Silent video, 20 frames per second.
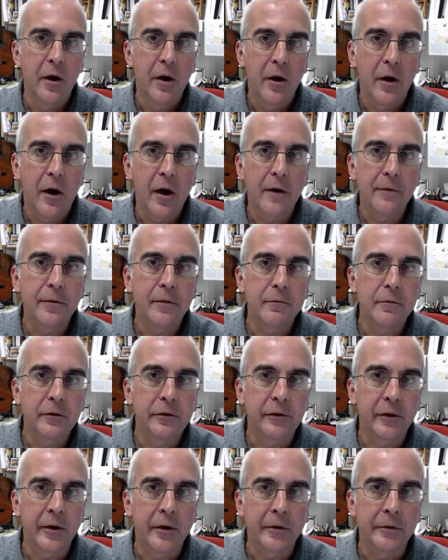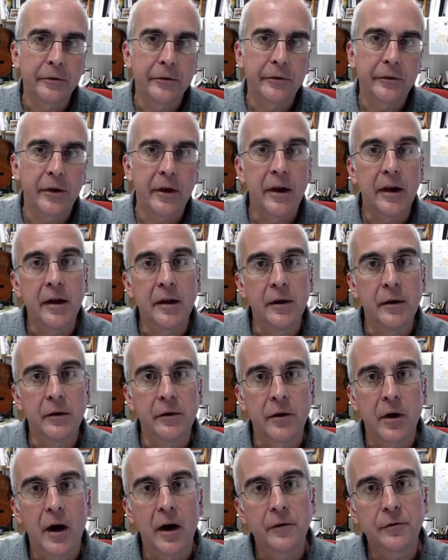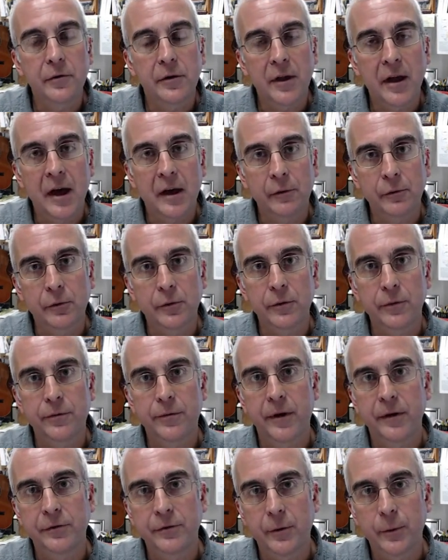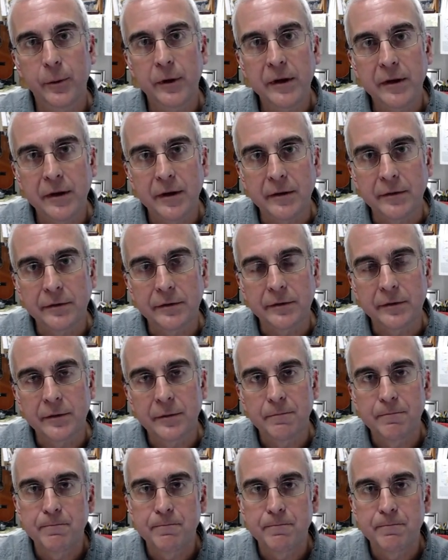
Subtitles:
often results in contralateral facial weakness.